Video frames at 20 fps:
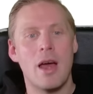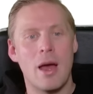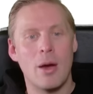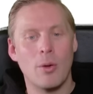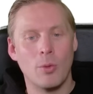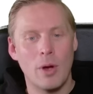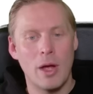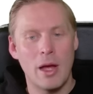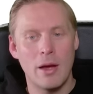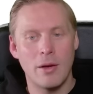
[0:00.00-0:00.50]

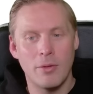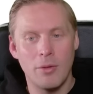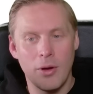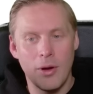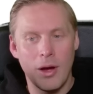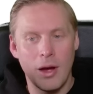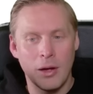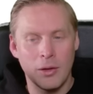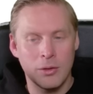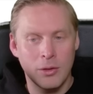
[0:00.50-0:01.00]
And we have
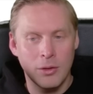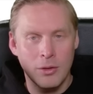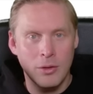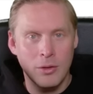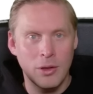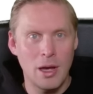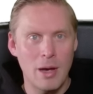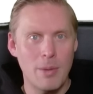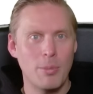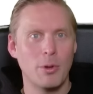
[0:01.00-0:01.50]
a
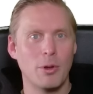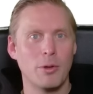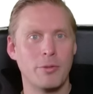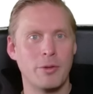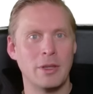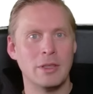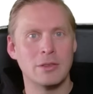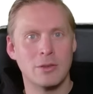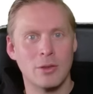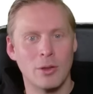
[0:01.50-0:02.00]
couple of
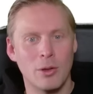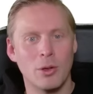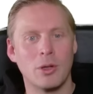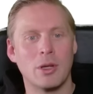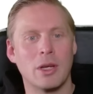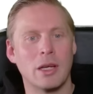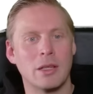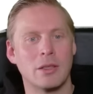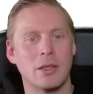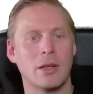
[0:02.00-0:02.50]
things to
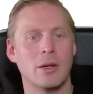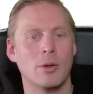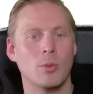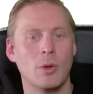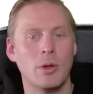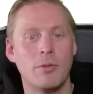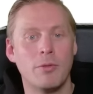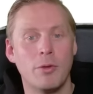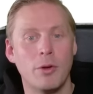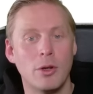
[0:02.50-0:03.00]
look at here.
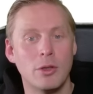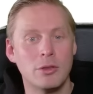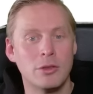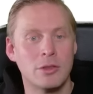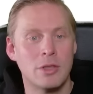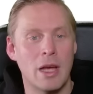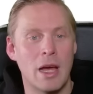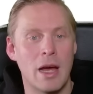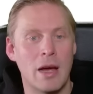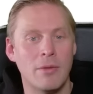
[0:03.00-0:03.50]
We
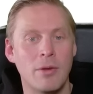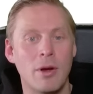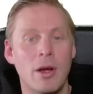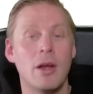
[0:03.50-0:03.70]
first have